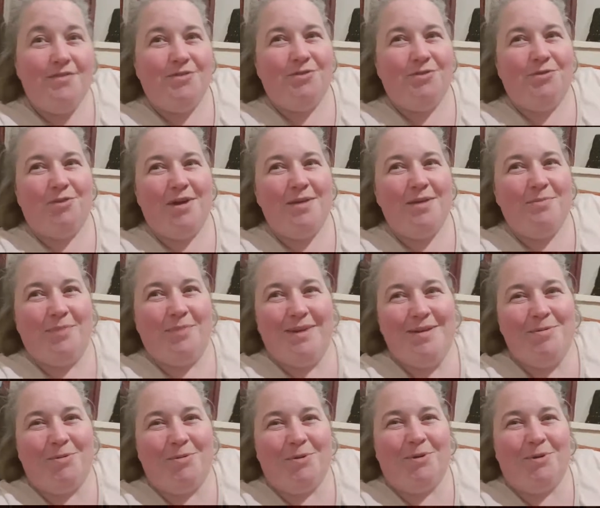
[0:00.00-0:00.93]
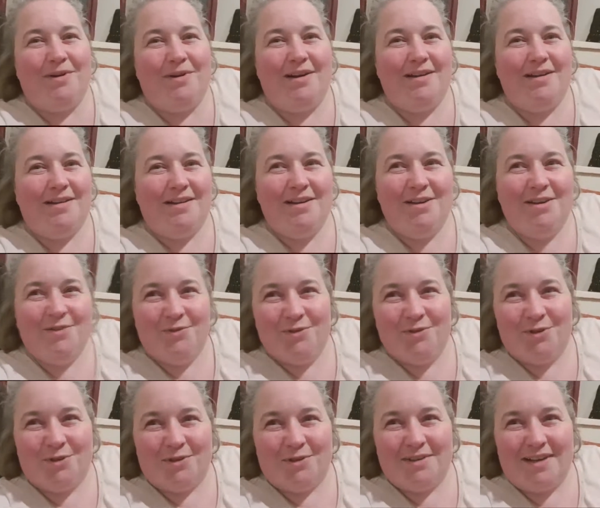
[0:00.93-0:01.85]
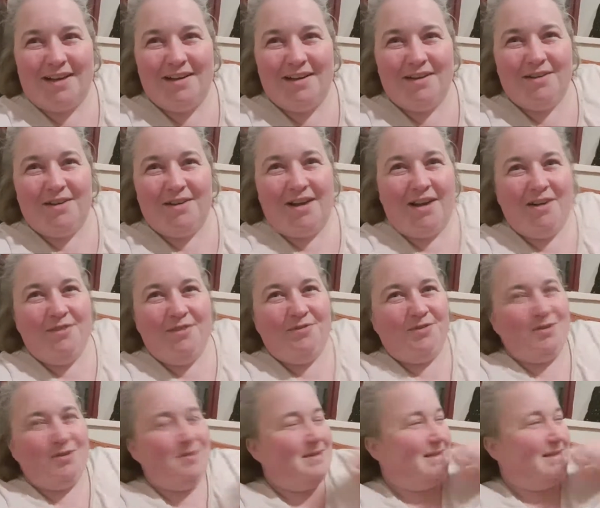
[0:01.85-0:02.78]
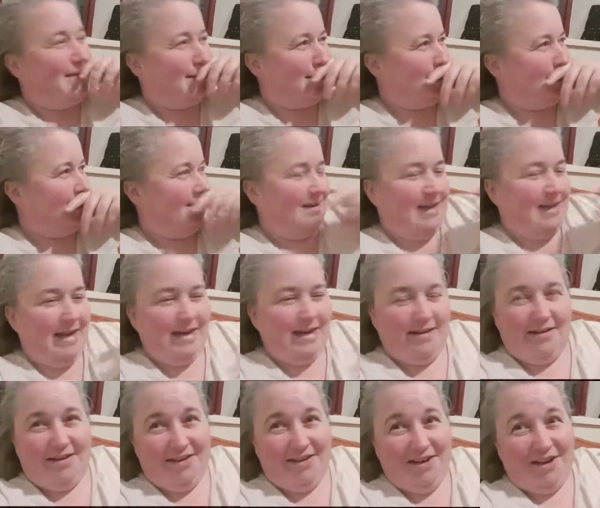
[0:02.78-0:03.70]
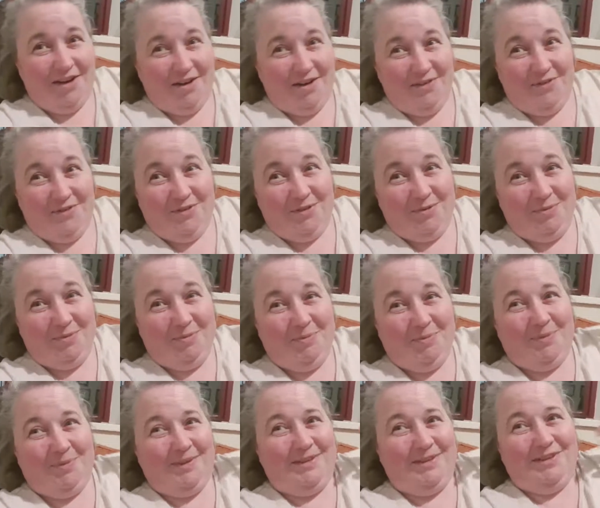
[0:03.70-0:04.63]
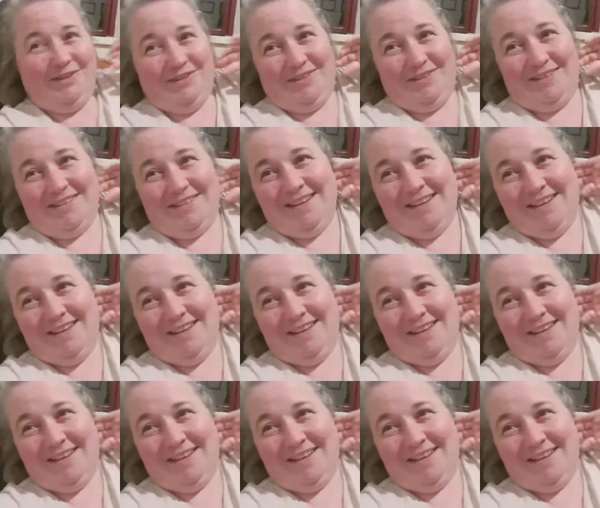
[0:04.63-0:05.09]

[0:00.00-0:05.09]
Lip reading: some great people. I love talk. I love doing these late night lives because